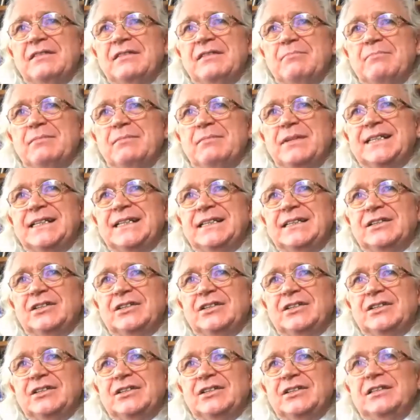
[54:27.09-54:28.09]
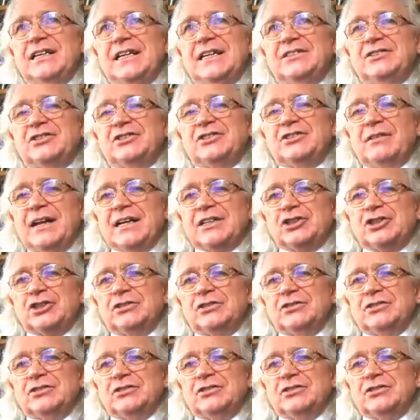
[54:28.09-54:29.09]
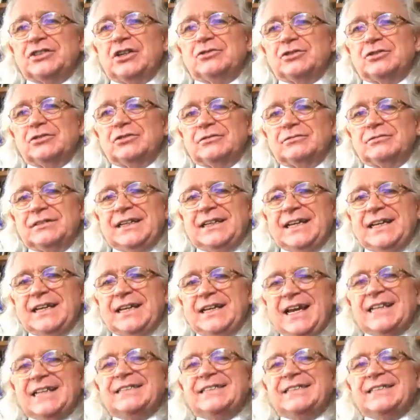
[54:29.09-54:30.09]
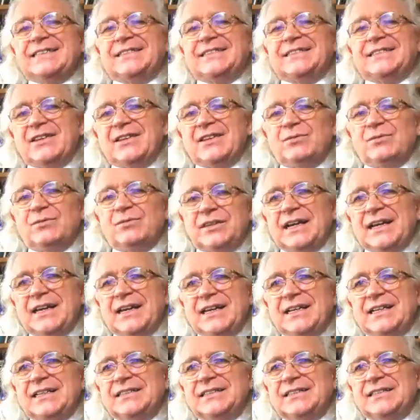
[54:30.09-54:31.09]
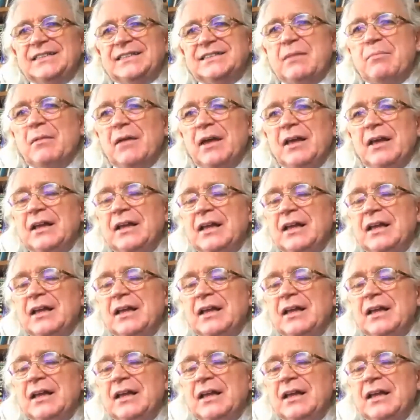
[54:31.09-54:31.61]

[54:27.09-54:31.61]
They're missing the interaction, the social get together with their kids.